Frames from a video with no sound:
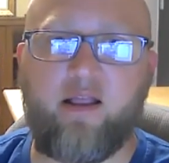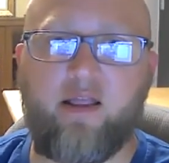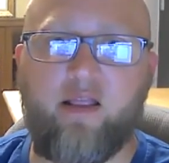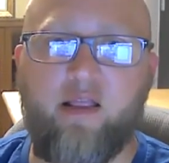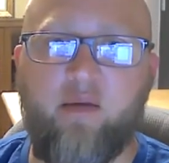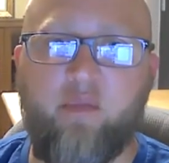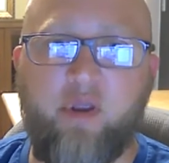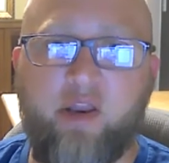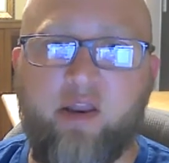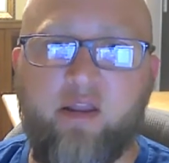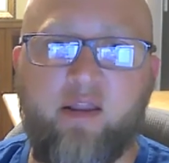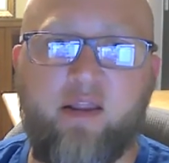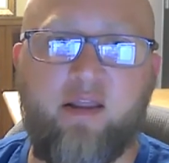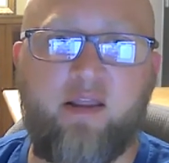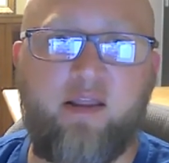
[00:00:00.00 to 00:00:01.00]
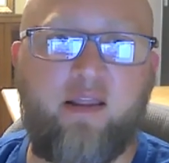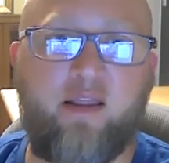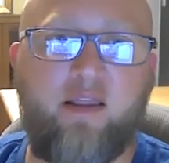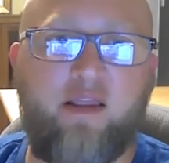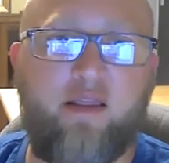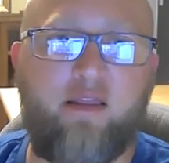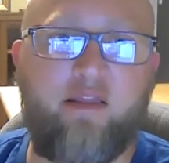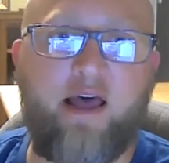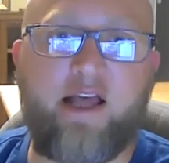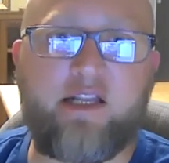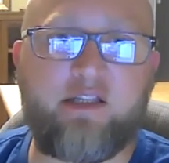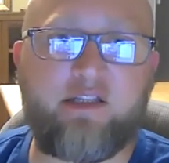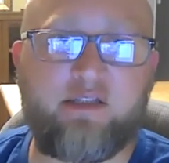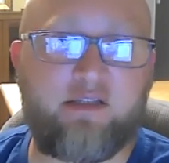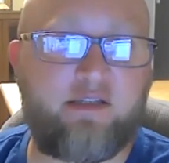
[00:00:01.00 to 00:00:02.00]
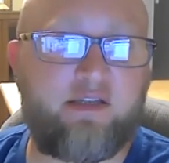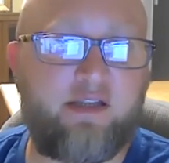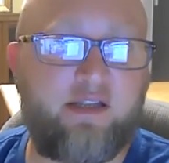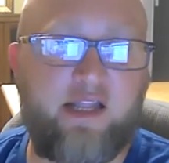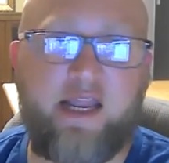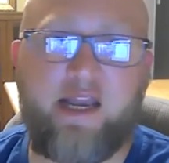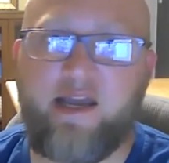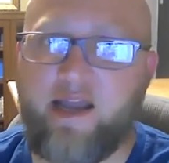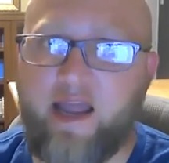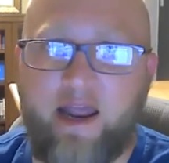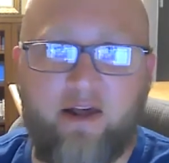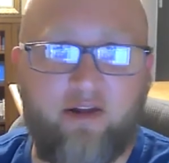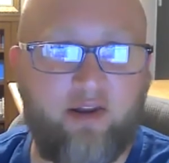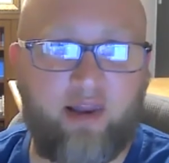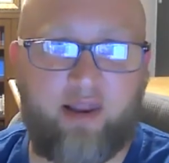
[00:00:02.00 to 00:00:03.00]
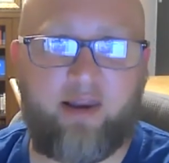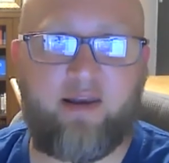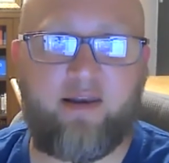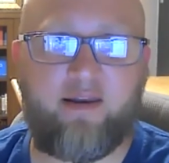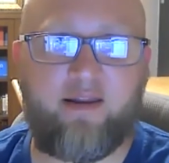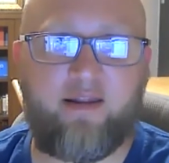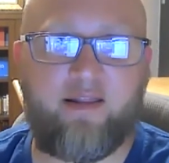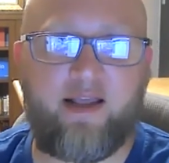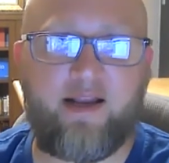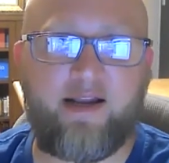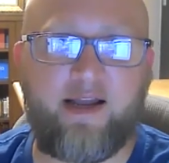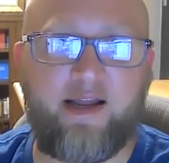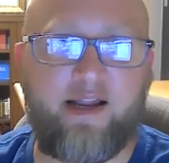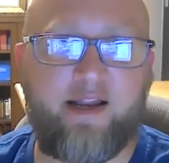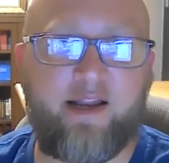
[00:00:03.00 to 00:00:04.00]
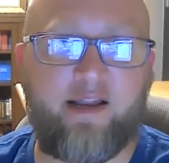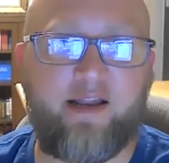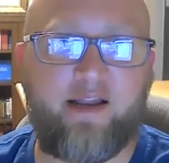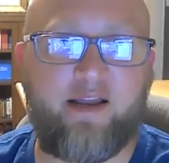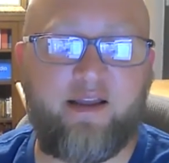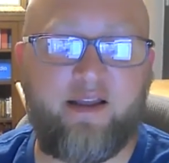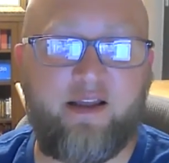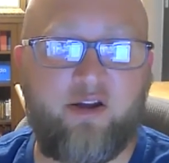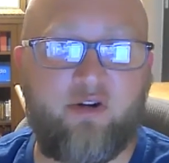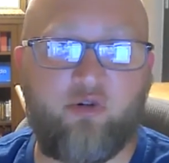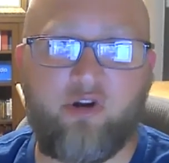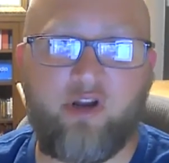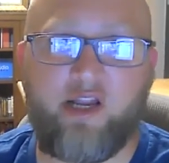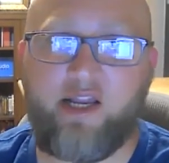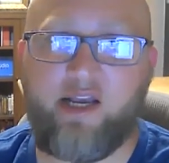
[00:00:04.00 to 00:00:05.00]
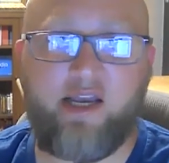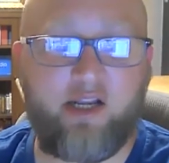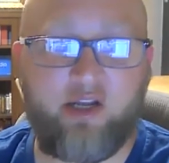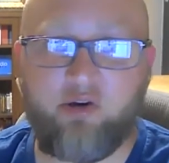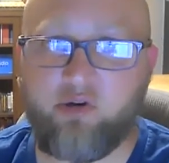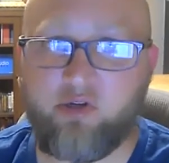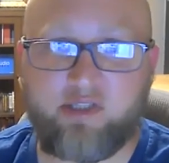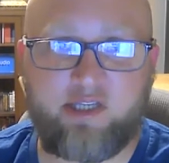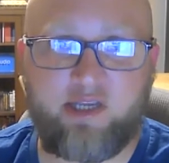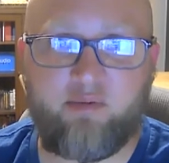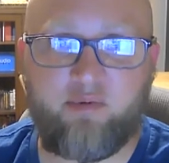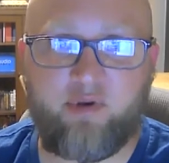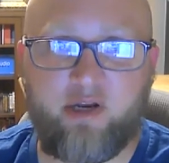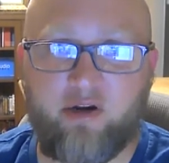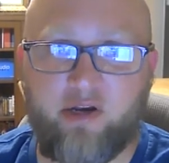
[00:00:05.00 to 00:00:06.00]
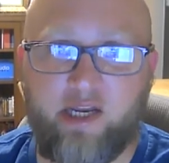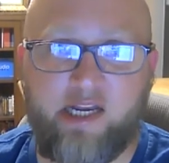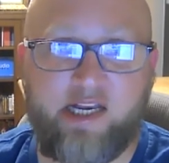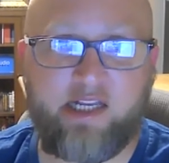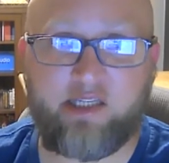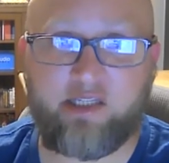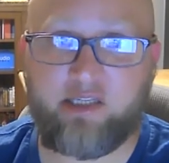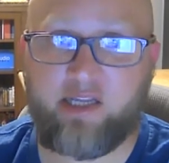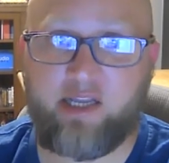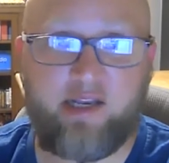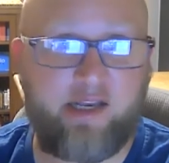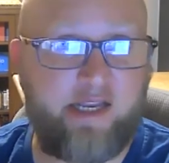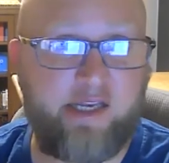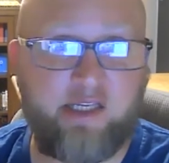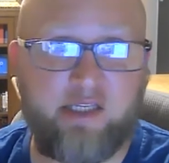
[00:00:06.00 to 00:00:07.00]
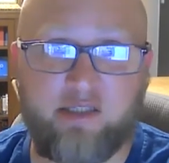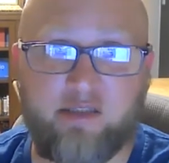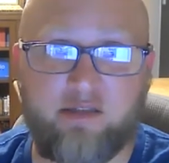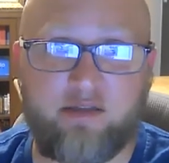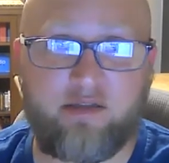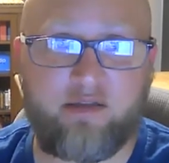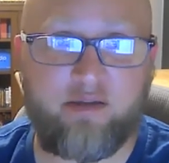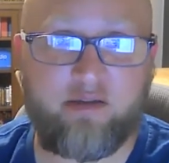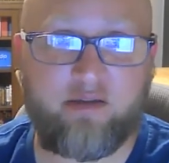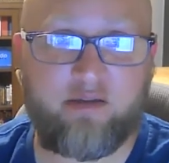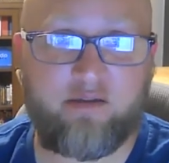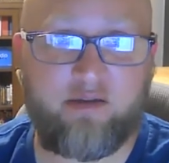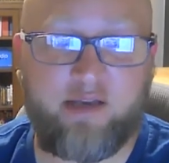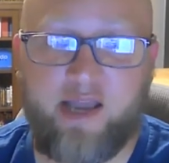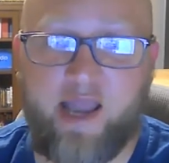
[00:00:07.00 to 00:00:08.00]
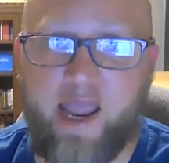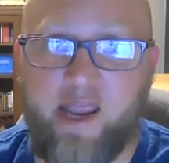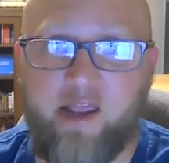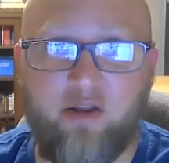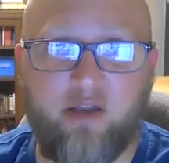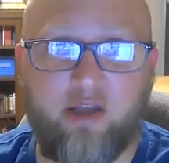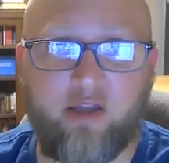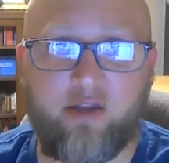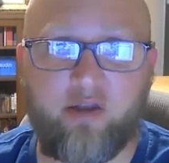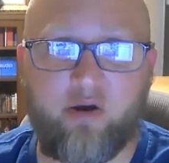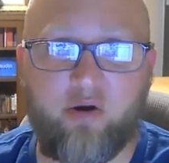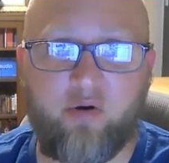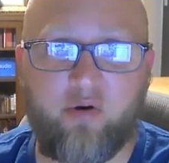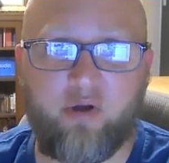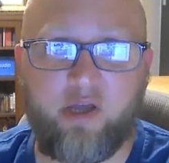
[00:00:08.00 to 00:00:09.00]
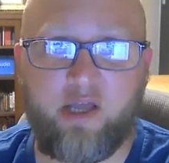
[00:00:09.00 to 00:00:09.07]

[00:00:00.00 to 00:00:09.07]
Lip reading: I mean, he nailed it. That guy, he didn't go to seminary. He just nailed it, though.